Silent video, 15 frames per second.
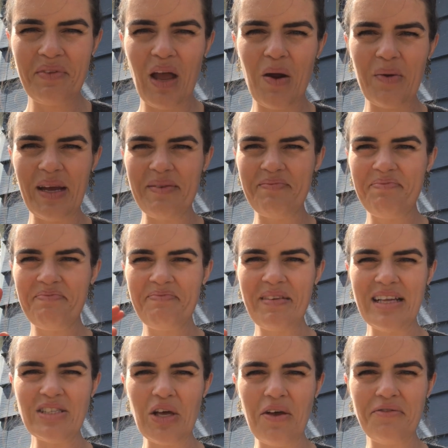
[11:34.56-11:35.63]
All right,
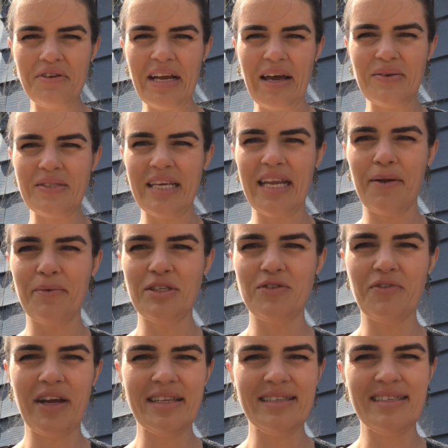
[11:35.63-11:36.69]
that's all for now, St. Edward's
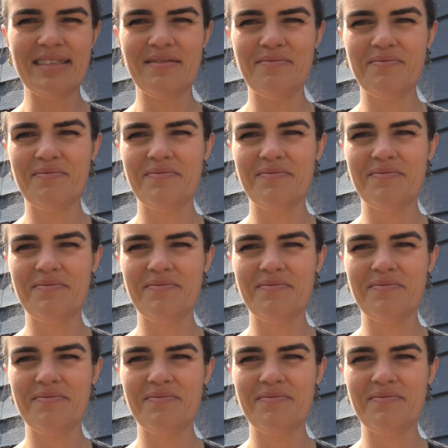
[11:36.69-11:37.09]
friends.